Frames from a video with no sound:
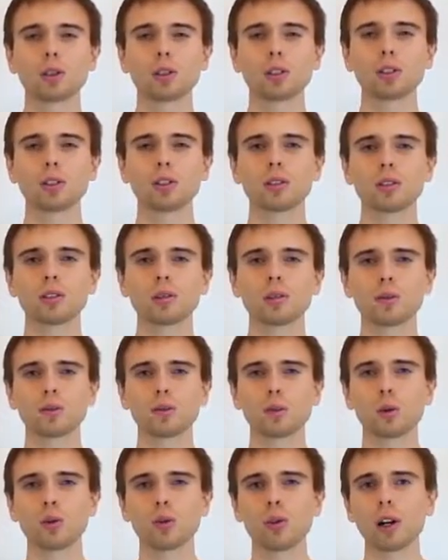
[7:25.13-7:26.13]
After
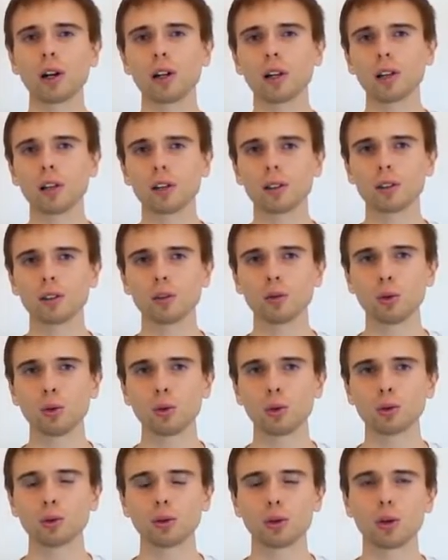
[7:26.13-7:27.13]
just
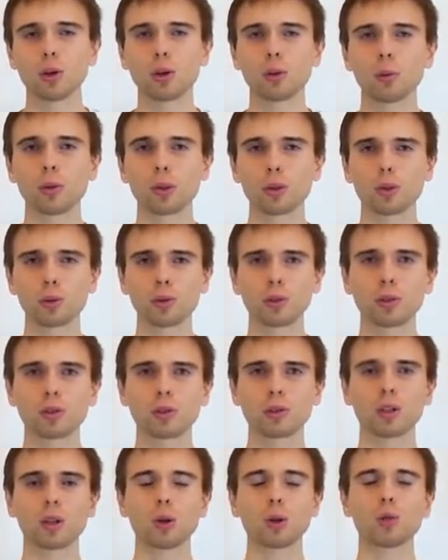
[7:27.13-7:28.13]
2 or 3
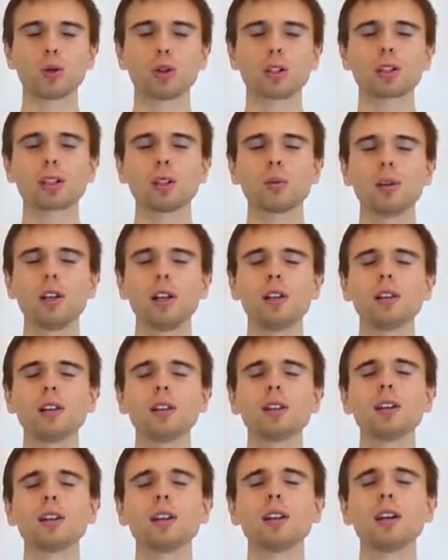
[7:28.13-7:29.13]
minutes of such
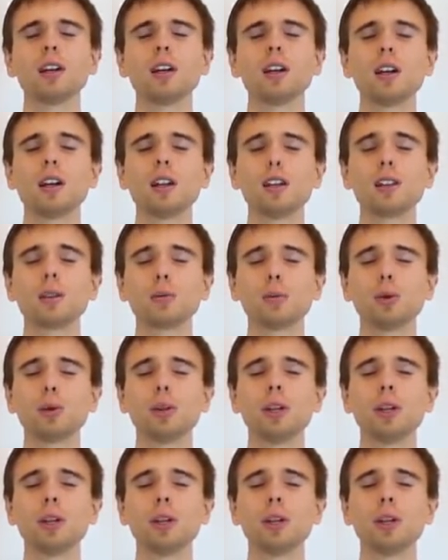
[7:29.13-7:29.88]
relaxation